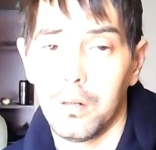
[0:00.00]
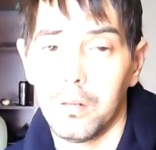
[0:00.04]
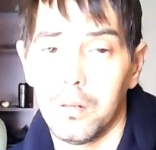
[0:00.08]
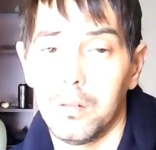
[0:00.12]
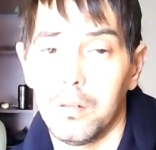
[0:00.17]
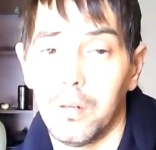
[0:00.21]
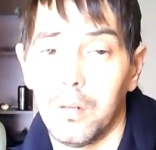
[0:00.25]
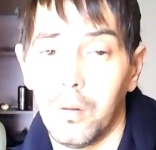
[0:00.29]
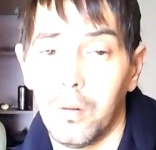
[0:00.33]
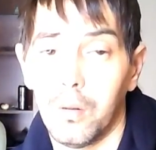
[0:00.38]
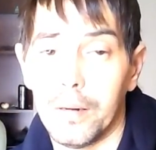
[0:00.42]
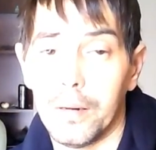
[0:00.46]

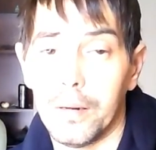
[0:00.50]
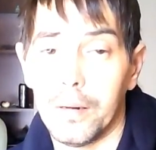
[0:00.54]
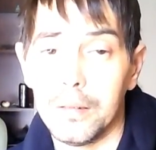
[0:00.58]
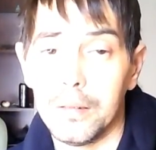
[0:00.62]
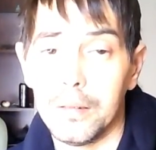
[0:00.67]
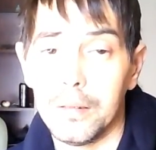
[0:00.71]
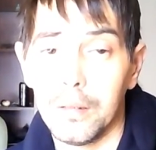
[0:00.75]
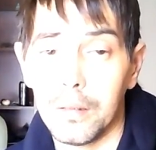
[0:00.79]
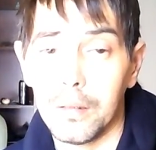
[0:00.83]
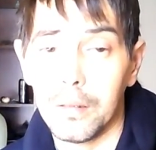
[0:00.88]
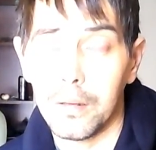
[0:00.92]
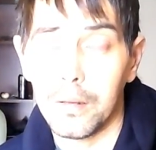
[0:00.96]

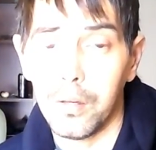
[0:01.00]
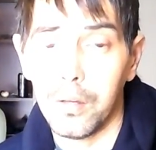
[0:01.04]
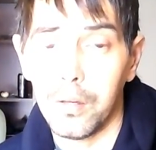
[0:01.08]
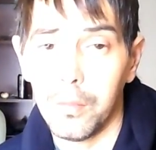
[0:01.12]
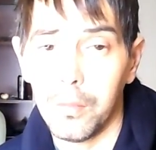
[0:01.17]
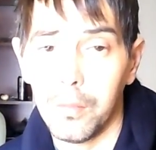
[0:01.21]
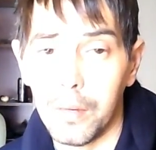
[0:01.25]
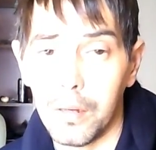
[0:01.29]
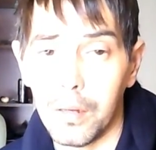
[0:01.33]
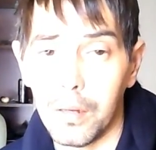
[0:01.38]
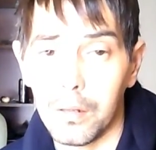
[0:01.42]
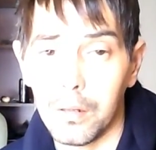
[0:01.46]
Ideally
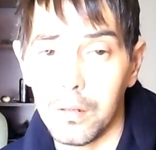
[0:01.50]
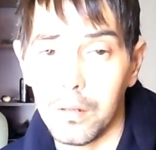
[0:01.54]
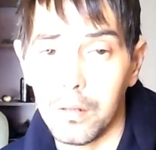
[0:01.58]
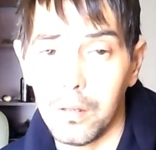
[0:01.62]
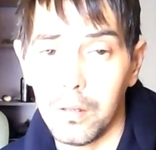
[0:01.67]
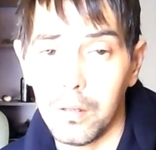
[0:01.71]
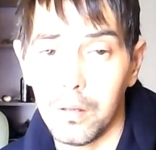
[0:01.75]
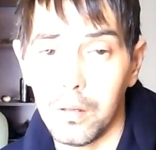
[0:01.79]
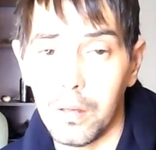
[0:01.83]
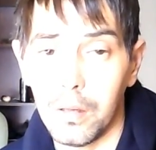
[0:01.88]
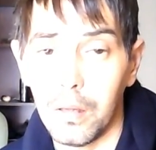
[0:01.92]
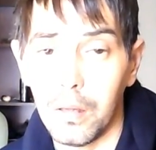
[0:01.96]

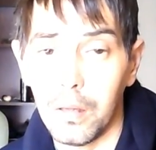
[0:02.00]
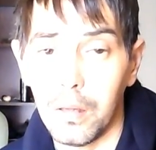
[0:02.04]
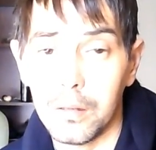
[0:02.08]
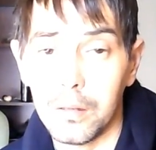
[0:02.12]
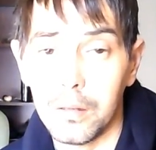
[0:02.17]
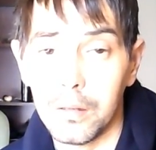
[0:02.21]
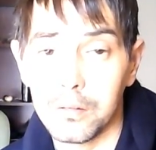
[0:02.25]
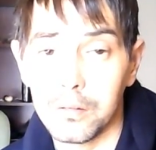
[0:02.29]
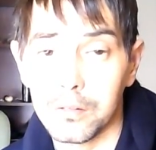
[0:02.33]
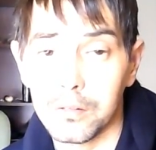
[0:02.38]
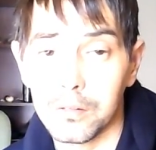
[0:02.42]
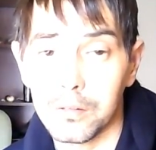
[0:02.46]
the
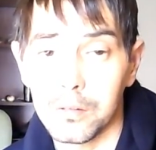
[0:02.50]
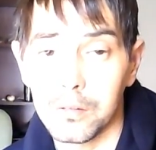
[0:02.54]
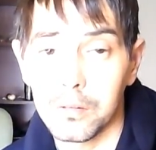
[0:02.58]
aliens